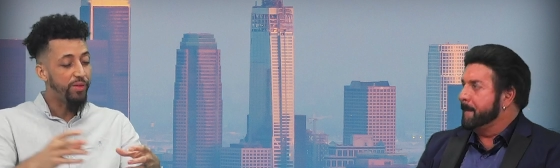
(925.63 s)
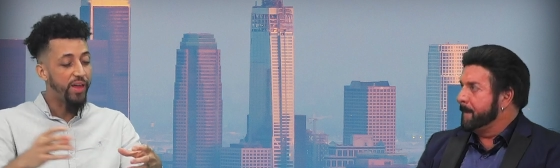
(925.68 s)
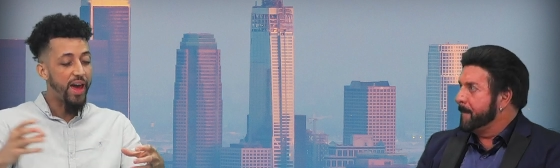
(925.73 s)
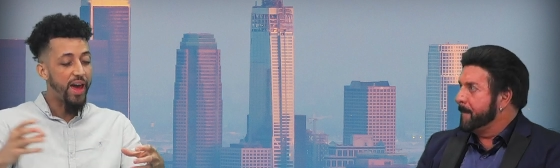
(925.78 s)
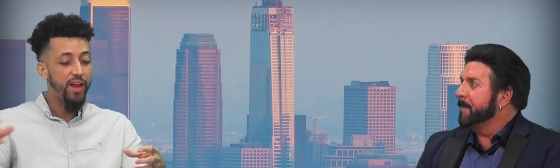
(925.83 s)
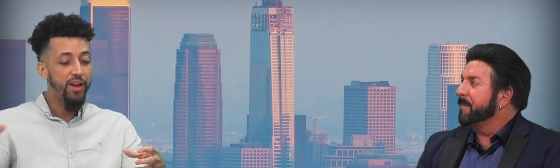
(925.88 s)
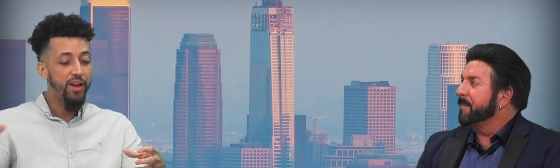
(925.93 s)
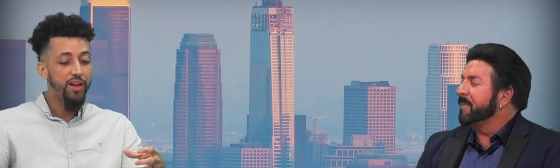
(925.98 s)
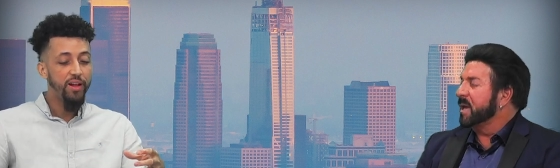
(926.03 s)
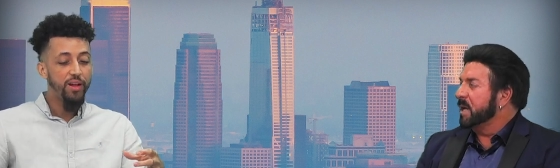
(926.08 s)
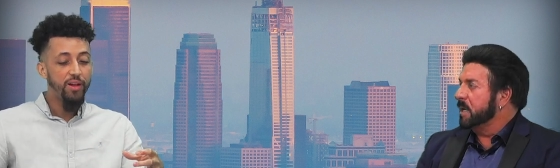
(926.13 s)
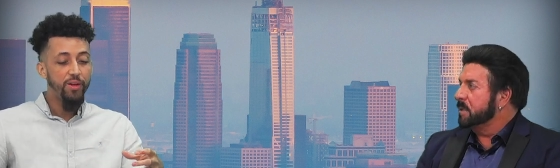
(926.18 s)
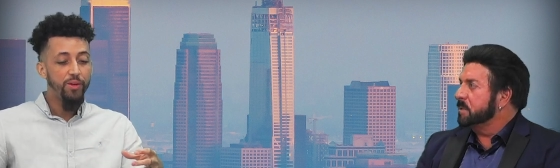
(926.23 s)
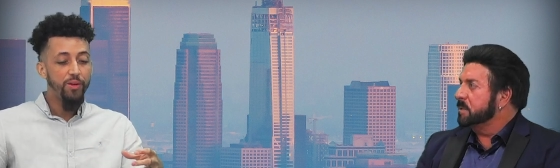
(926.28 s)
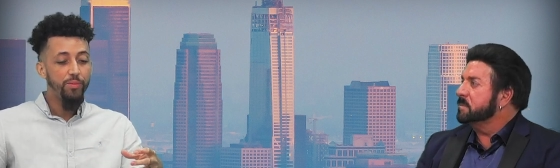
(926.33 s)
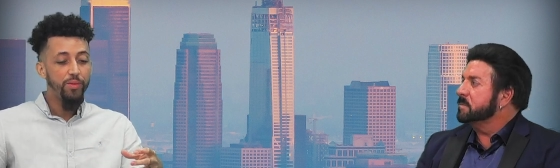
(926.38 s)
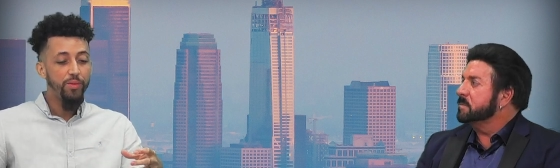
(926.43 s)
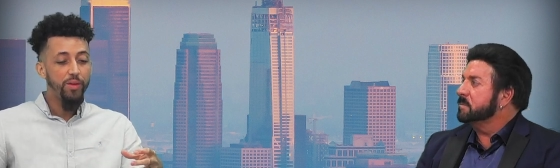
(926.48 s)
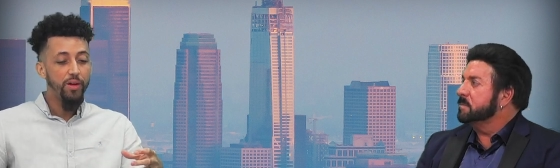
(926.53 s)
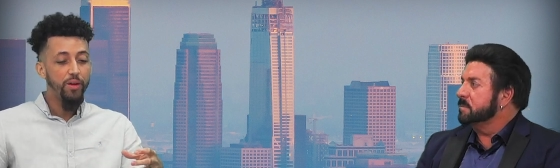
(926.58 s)
Speaker 1: that
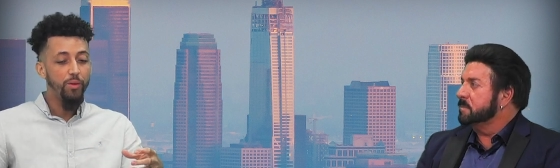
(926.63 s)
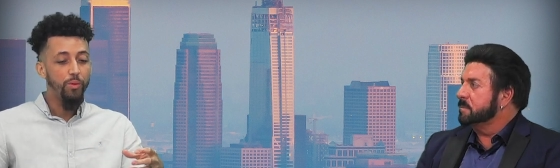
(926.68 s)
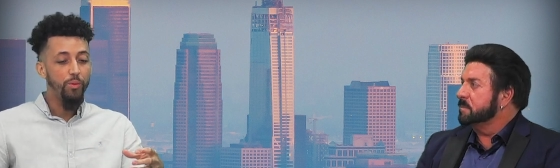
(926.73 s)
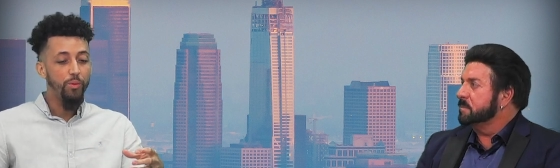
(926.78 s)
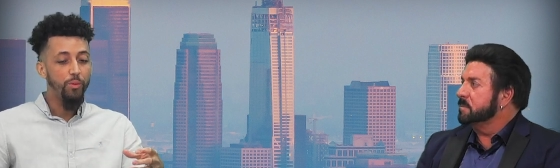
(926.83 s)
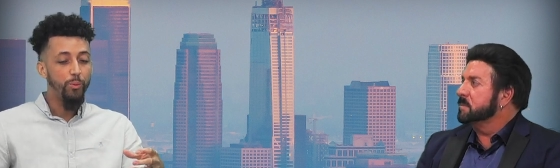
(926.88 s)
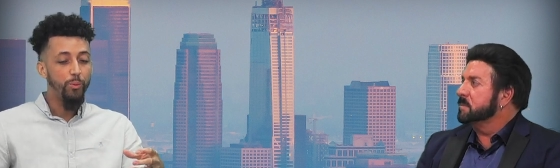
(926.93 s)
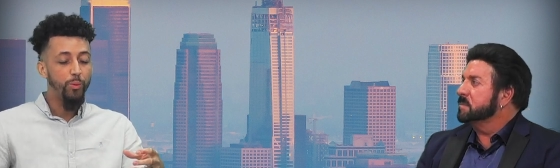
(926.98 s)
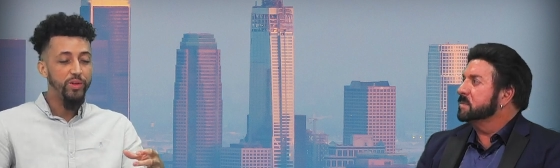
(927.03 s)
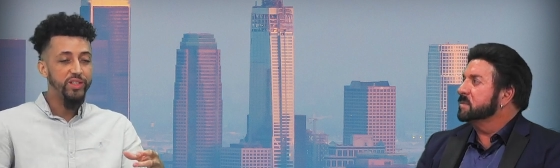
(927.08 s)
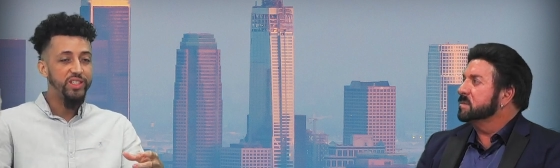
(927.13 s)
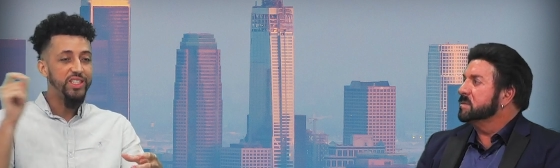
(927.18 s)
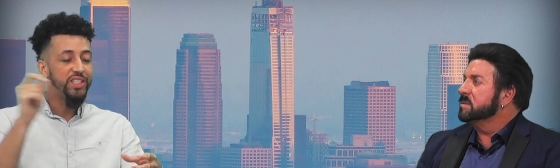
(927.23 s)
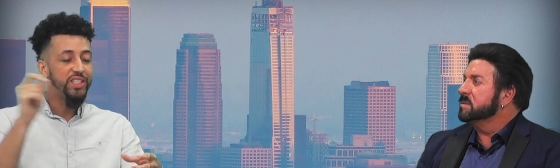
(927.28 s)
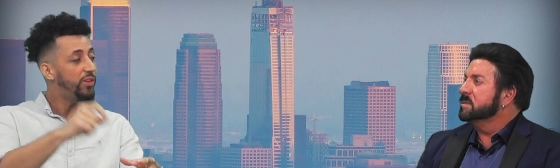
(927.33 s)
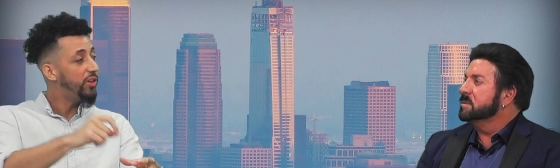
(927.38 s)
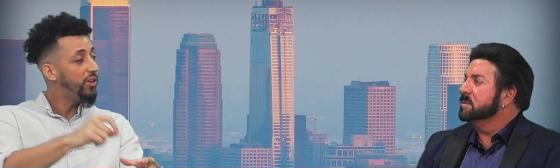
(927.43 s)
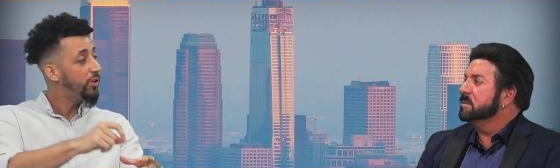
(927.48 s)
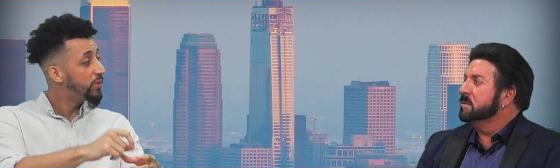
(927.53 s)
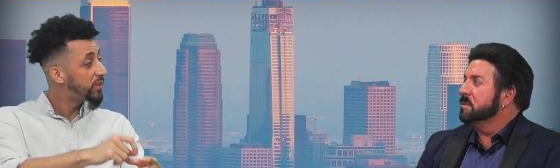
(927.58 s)

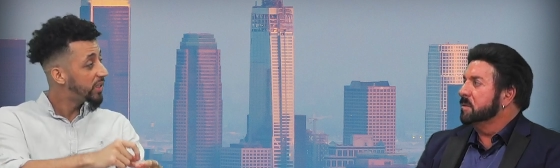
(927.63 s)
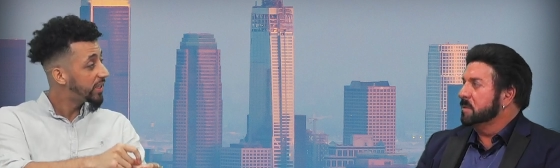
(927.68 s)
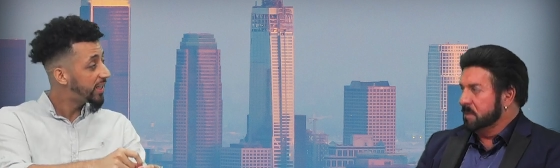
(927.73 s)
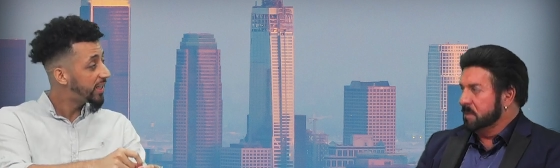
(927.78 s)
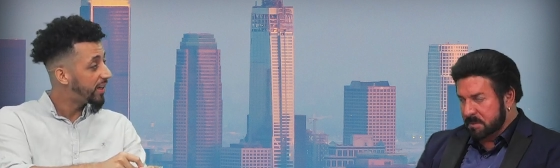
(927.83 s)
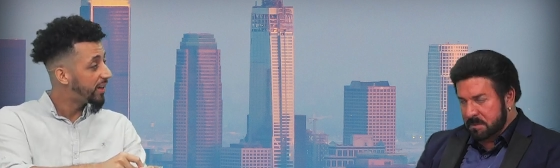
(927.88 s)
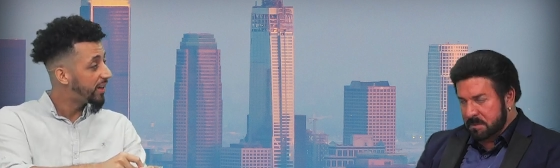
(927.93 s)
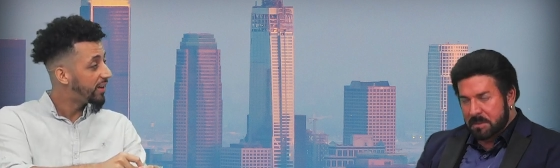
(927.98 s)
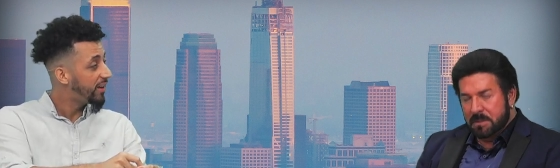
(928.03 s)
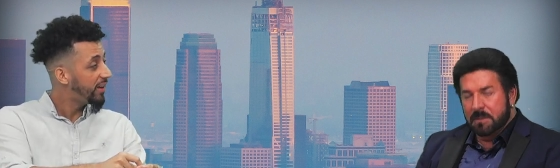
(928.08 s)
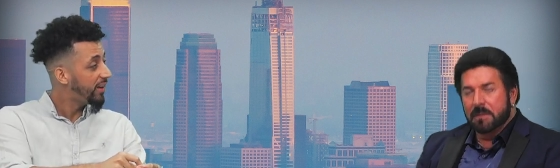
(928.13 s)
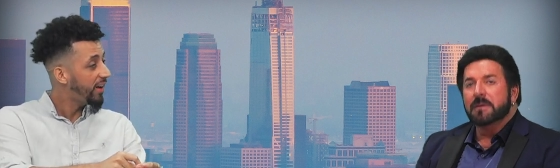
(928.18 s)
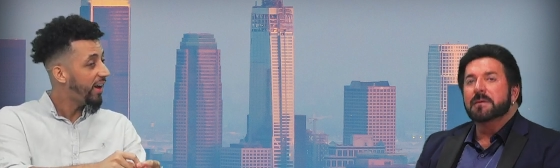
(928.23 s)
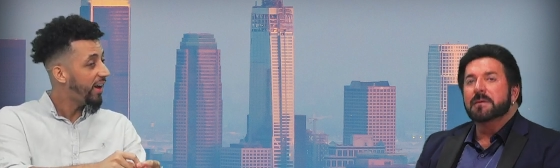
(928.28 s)
receive the news of the King